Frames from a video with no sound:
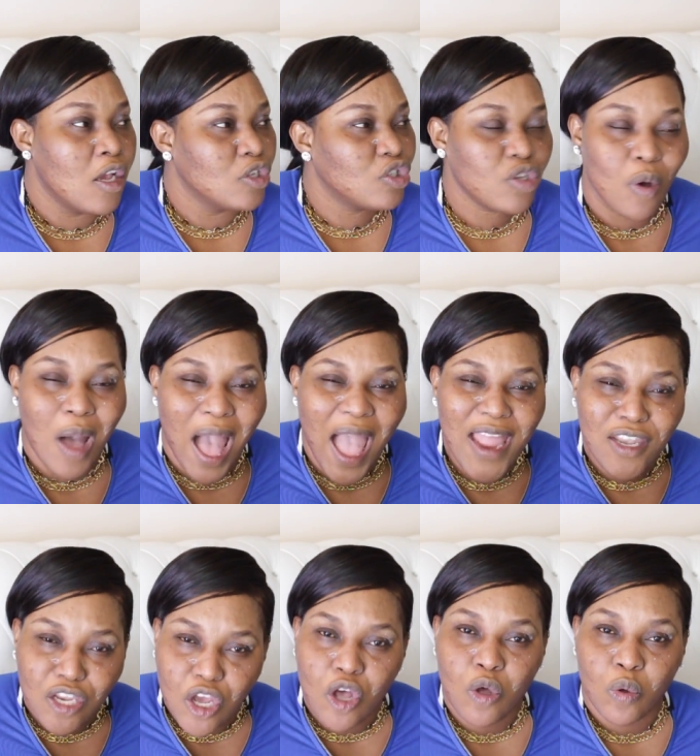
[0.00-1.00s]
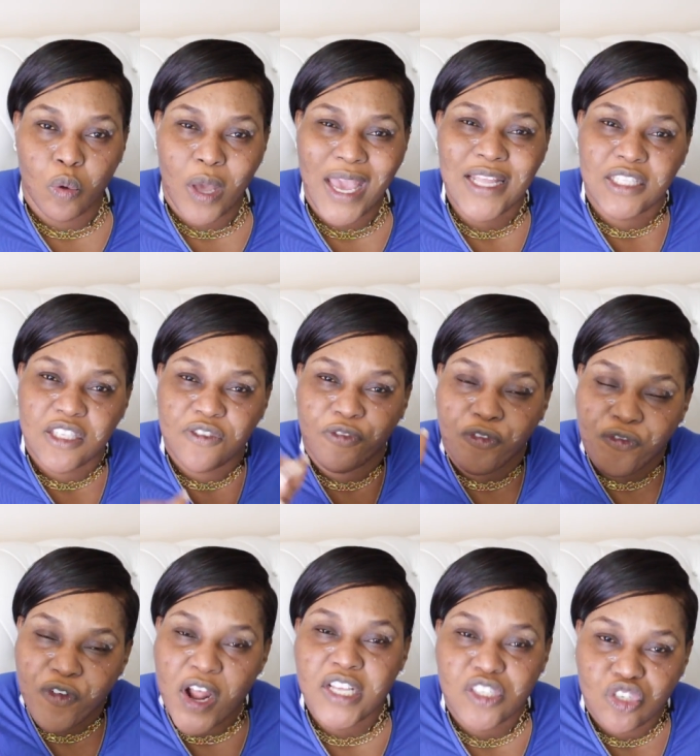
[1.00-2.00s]
So I know it's
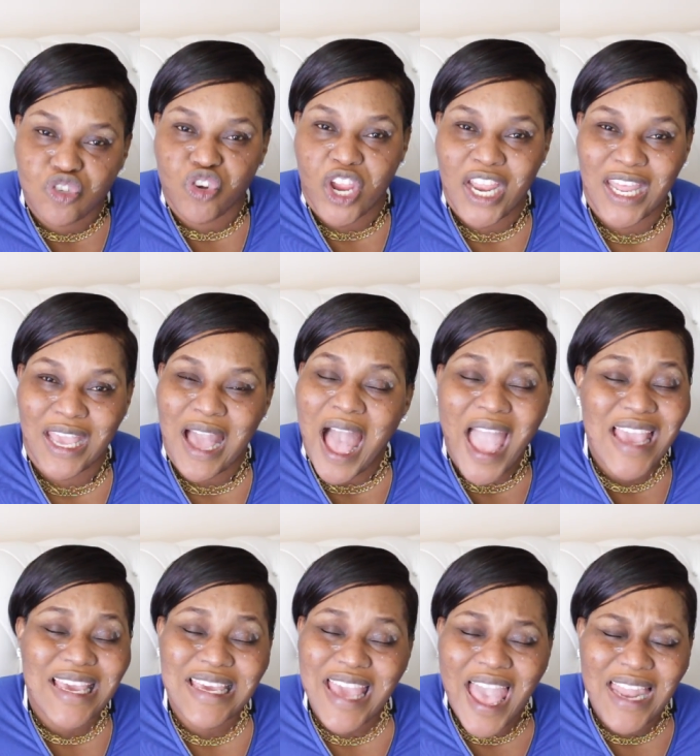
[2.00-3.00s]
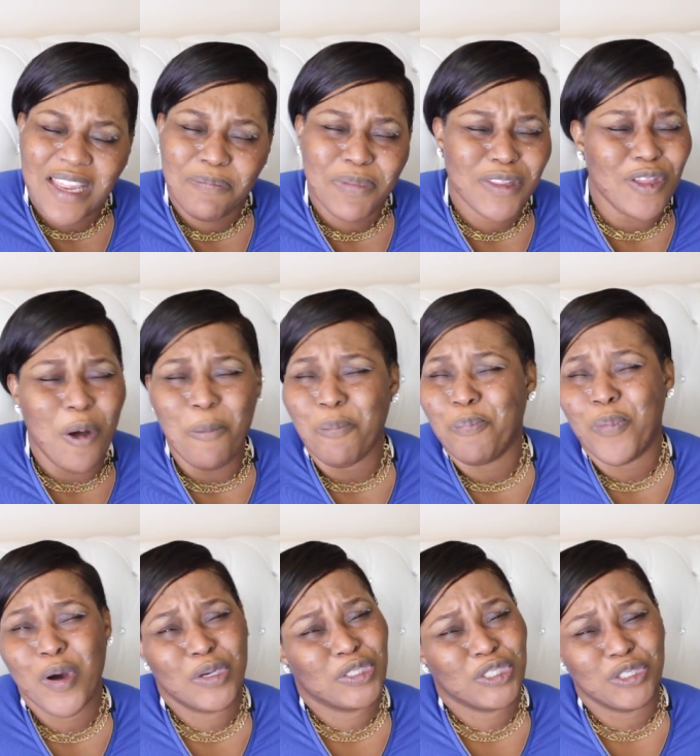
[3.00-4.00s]
frustrating. I get it, but don't
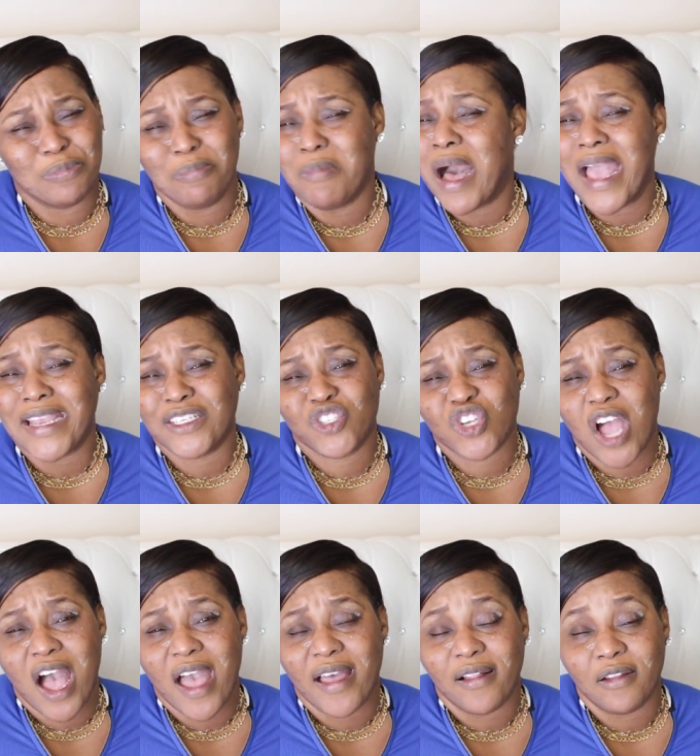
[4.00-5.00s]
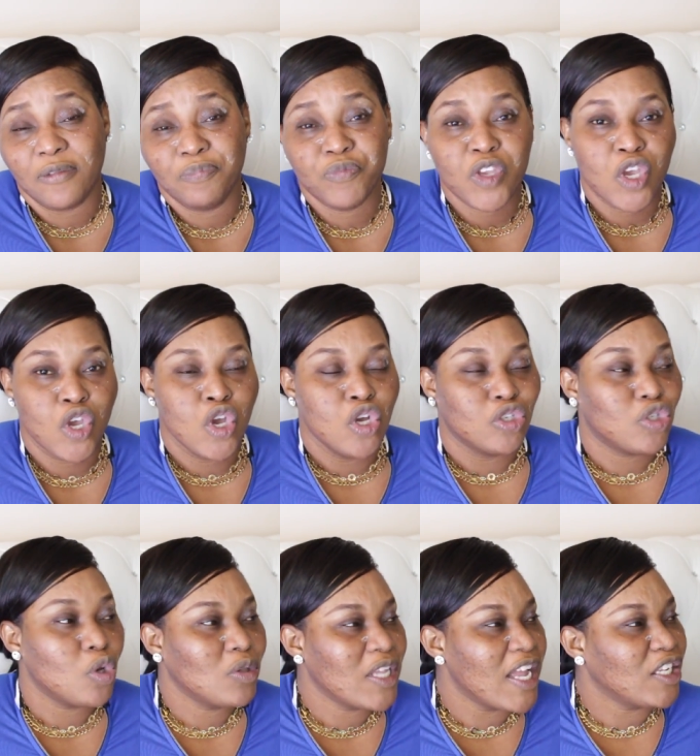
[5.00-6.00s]
push my child.
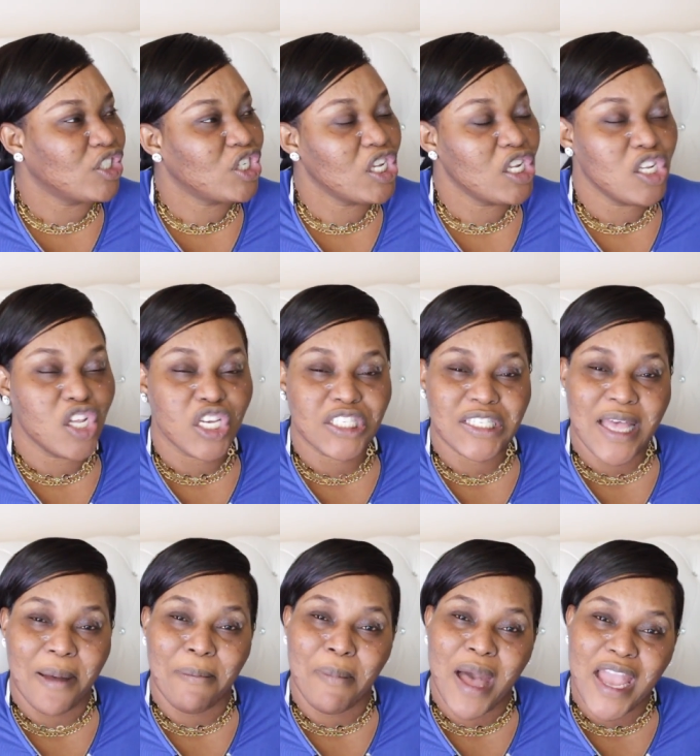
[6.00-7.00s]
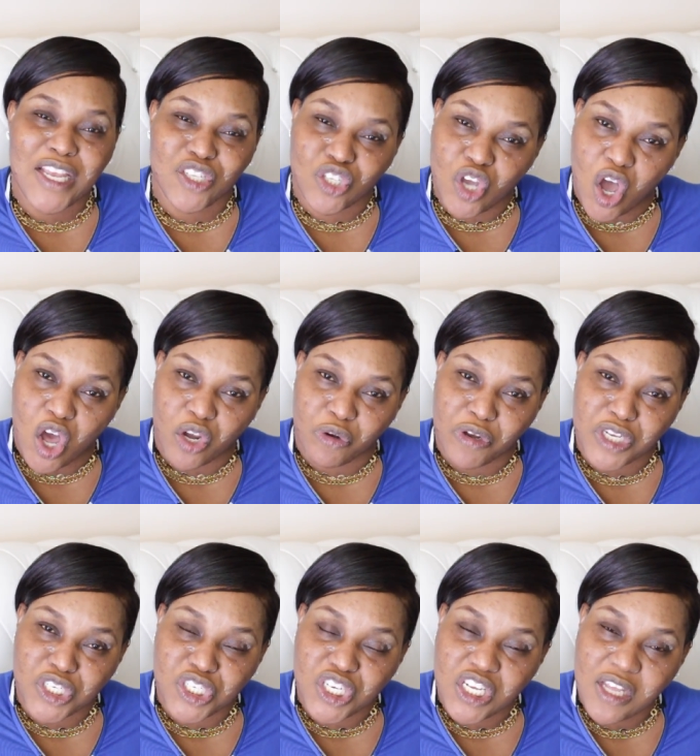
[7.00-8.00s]
So then she looks at my daughter
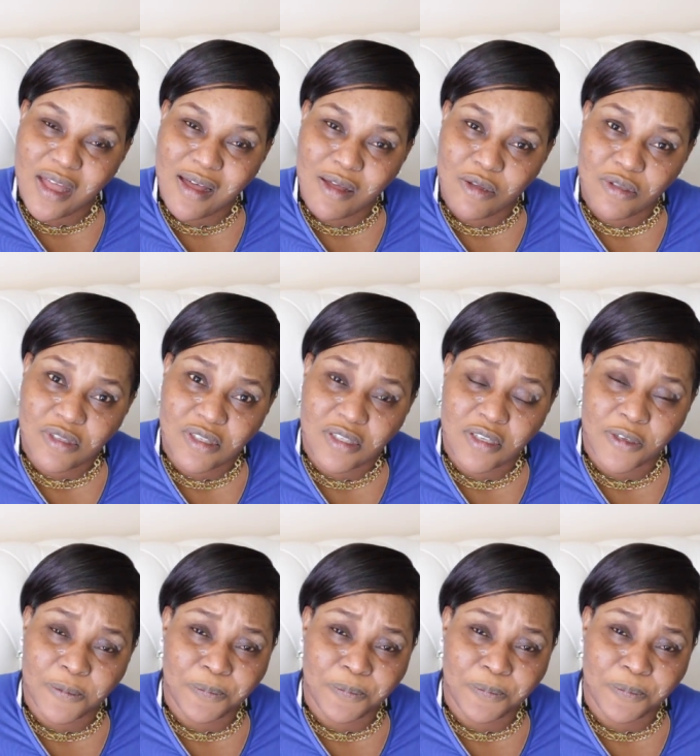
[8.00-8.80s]
and she goes,